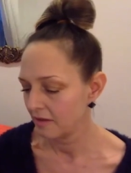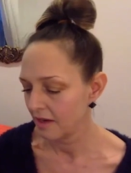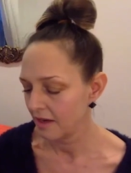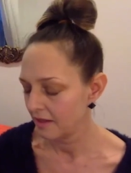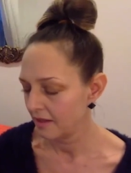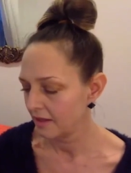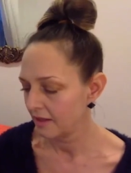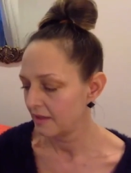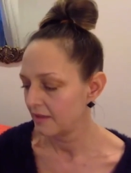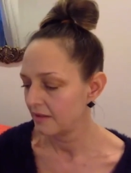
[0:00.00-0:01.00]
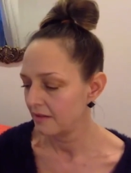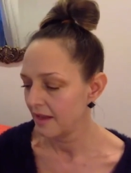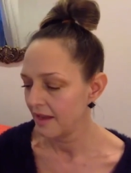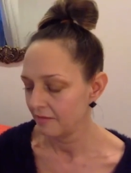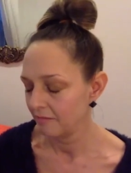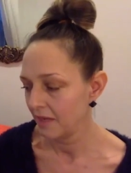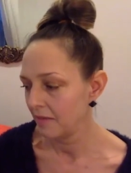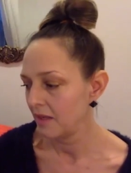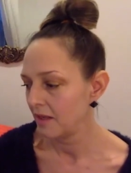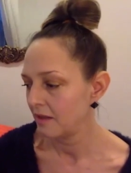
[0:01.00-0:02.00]
I think that
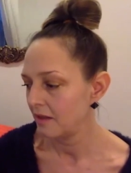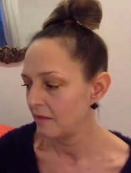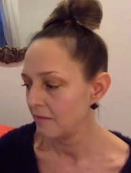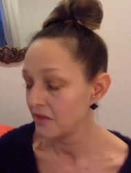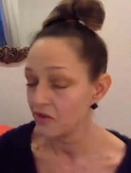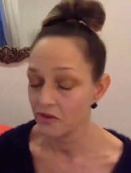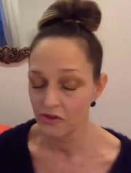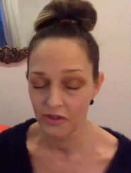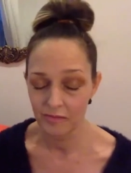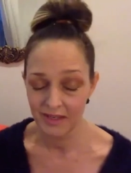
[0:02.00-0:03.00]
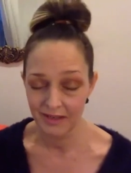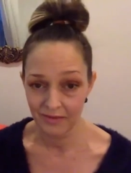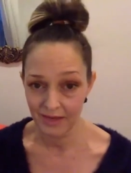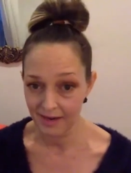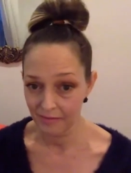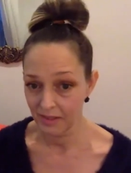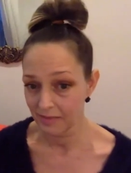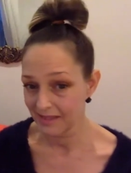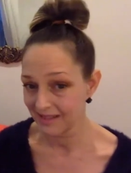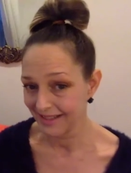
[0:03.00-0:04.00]
maybe the measures should be even amped
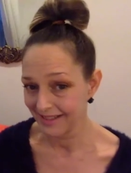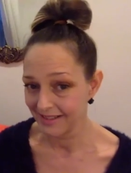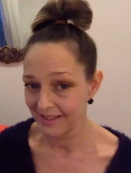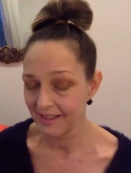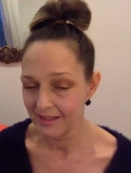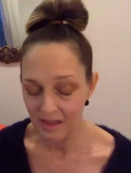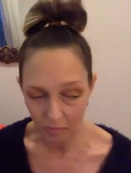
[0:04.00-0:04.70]
up slightly